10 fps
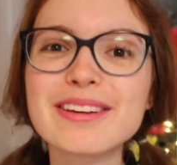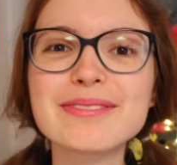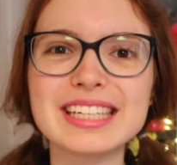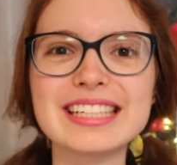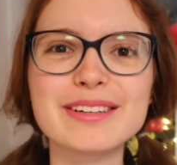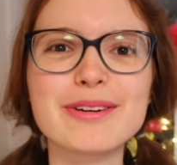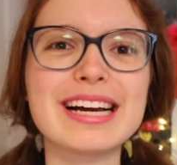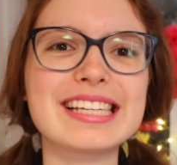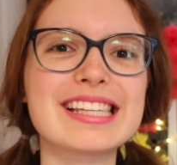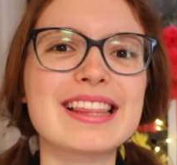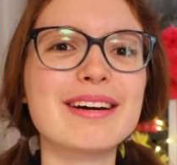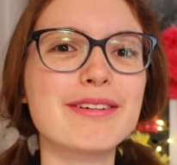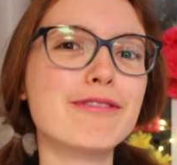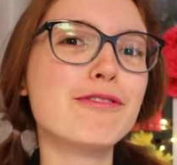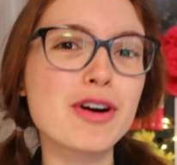the reading quest, there
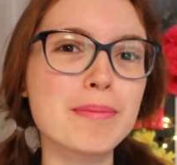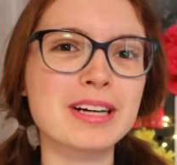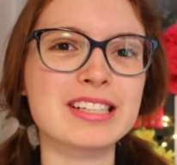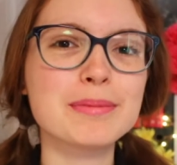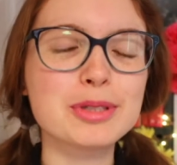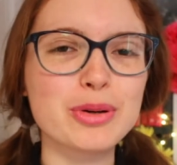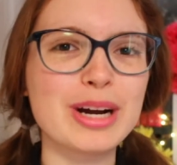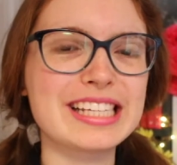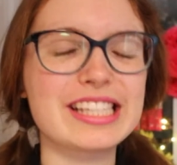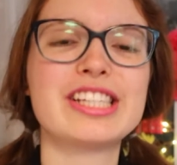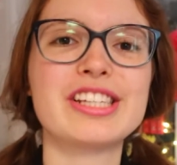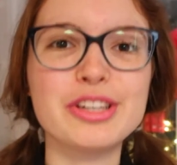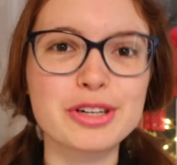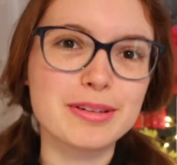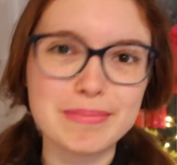were 4 possible quests
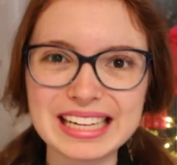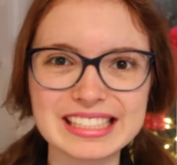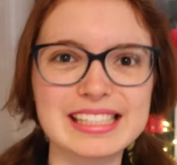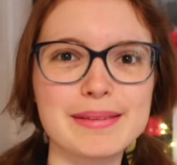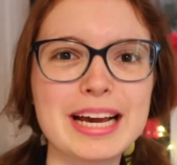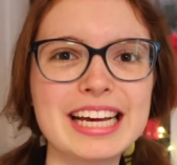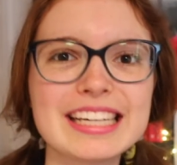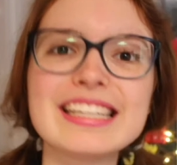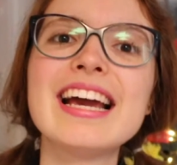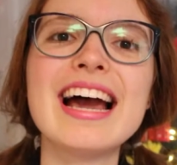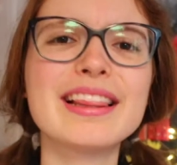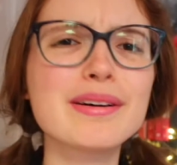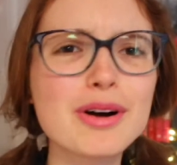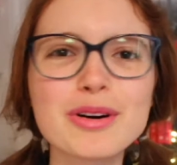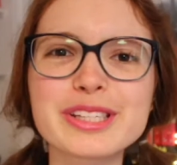you could participate in, and
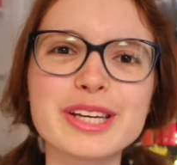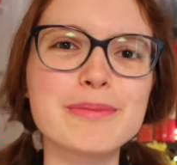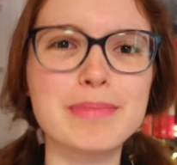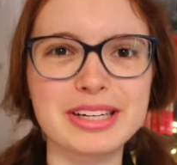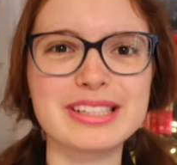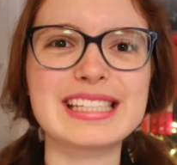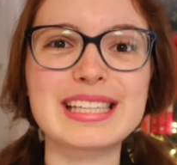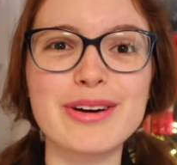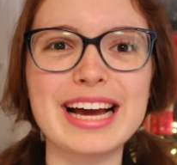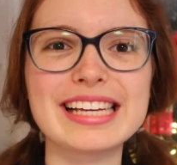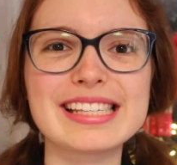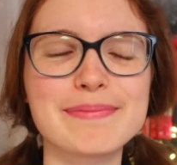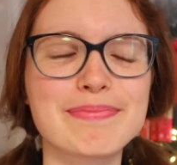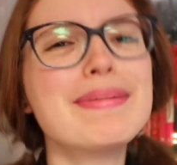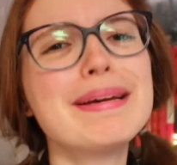there were also bonus squares.
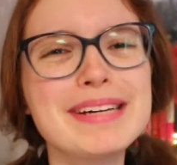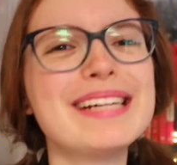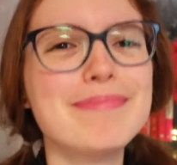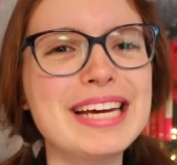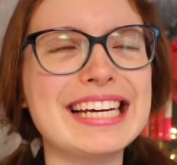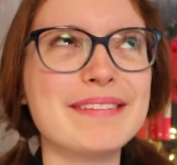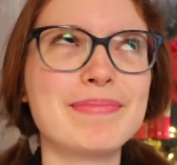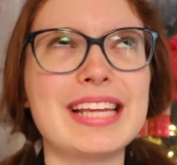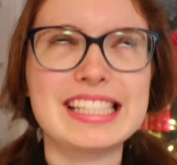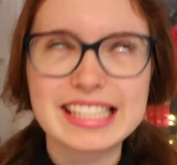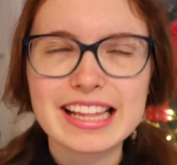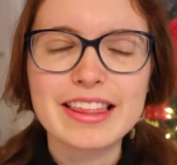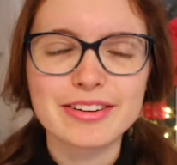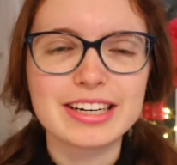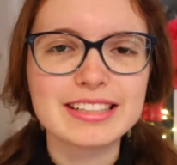Me being me, a
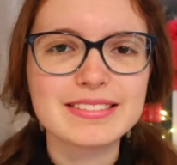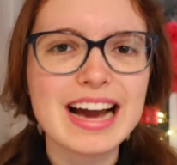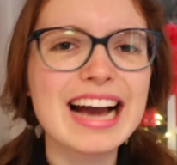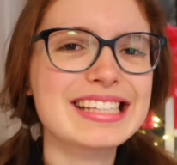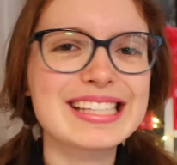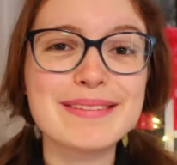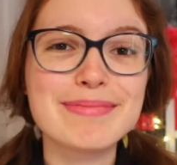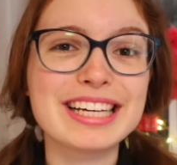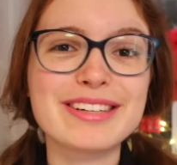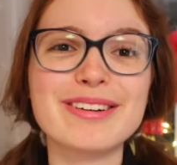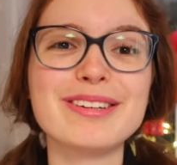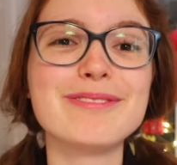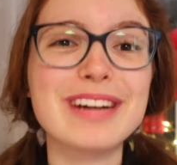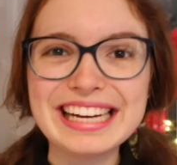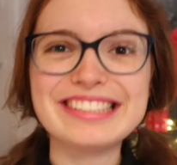Slytherin, I set my
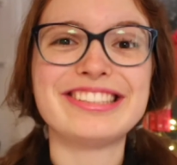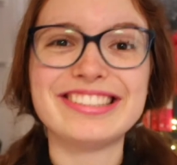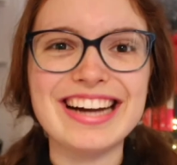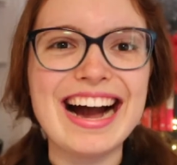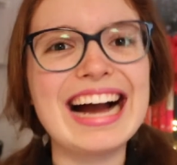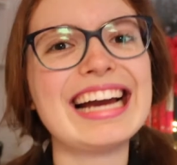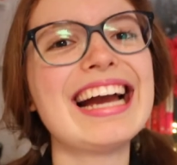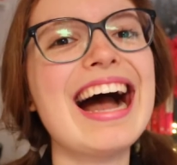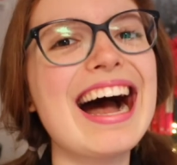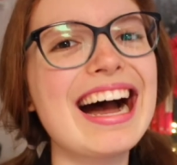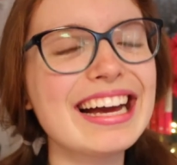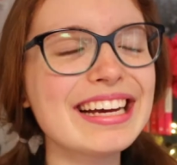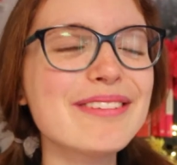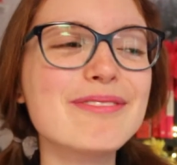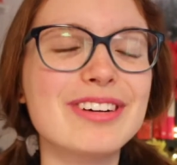goal way too high.
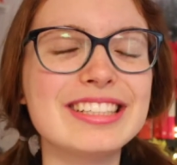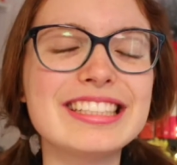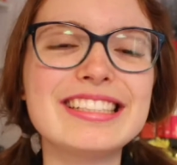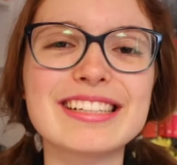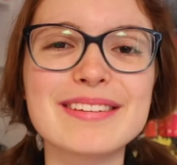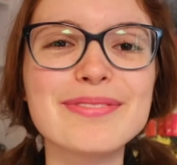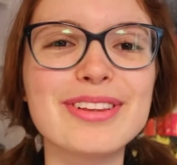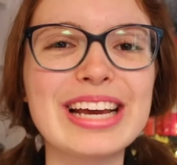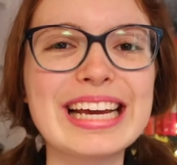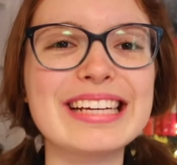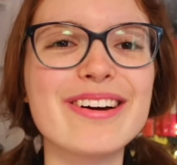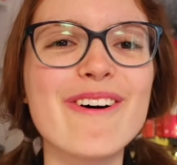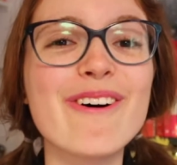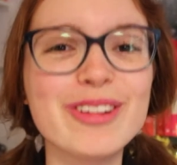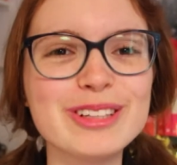I wanted to complete
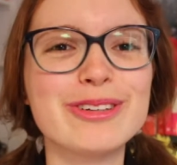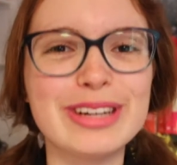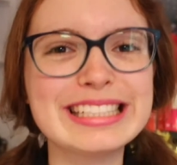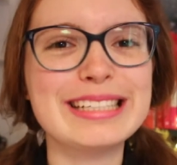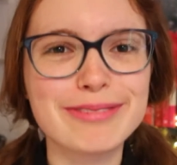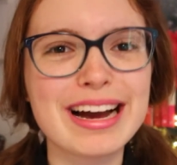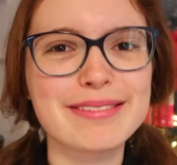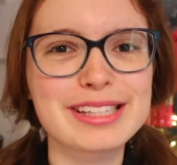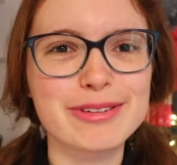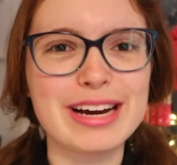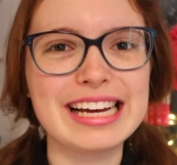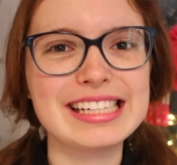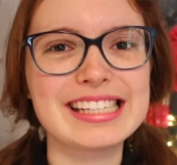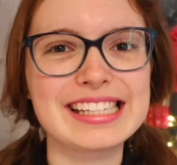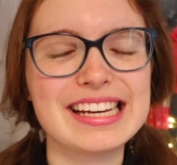all 25
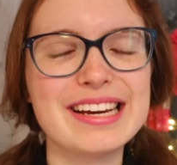squares,